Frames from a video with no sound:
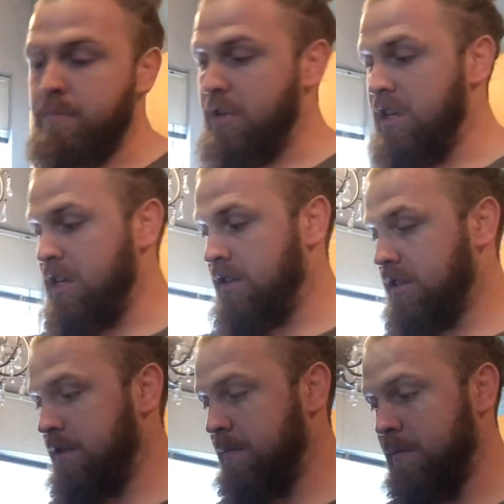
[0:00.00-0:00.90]

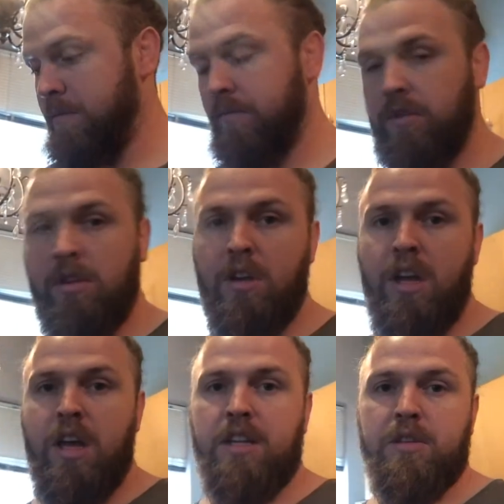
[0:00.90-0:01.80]
beans
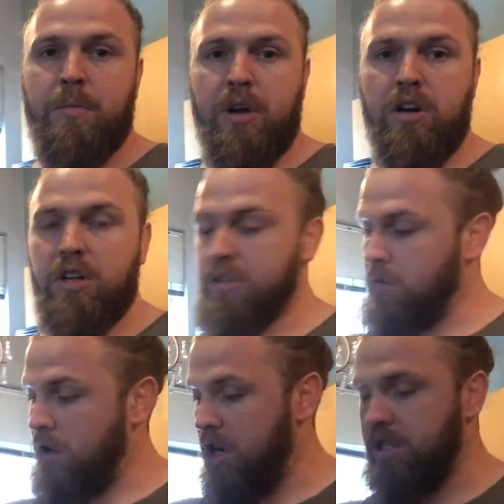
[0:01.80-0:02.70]
and some butternut
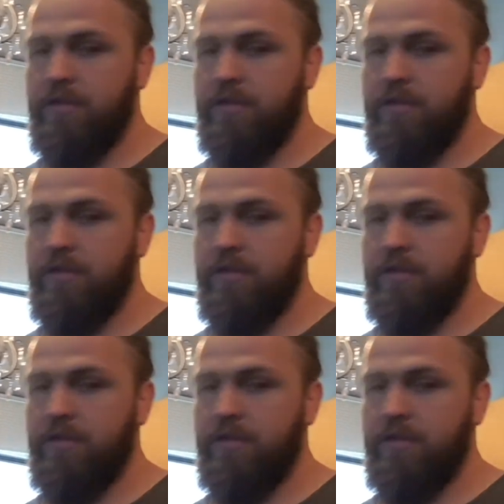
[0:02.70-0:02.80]
squash.